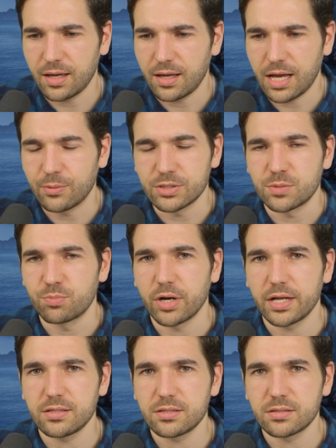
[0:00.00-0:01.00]
how it
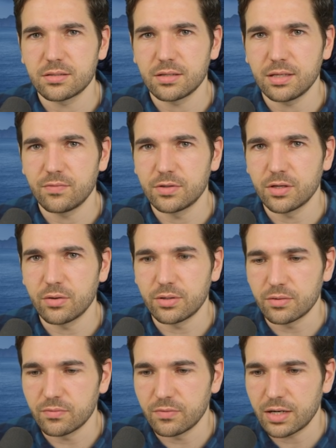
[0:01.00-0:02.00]
spreads, even though
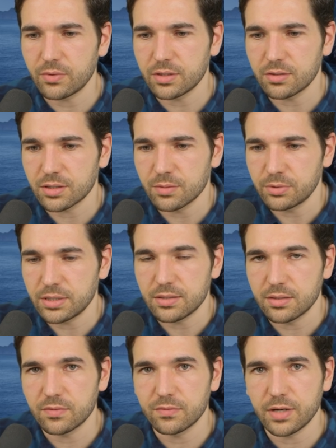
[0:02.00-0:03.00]
they're completely
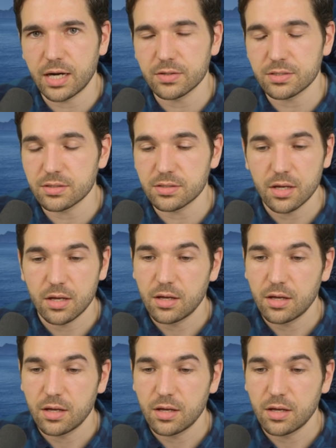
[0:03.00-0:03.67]
different viruses.